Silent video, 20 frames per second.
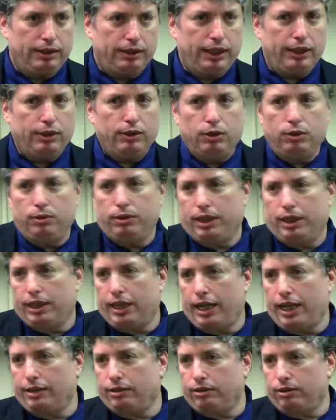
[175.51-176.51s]
then who then
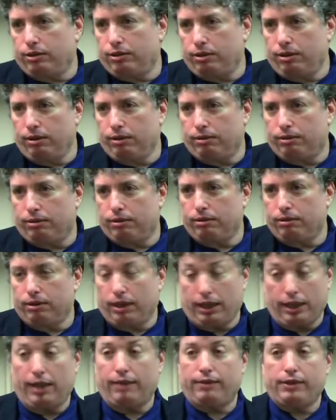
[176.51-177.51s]
has the truth?
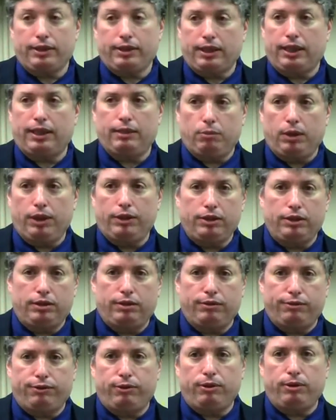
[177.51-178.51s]
They'd have to say, well,
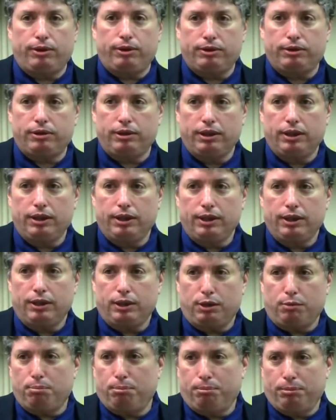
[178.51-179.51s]
it
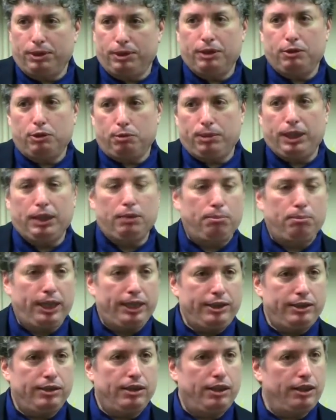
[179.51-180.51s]
would be a
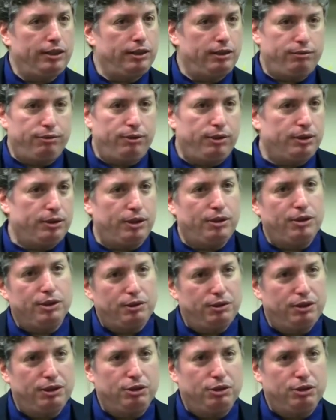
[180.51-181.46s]
baseline default because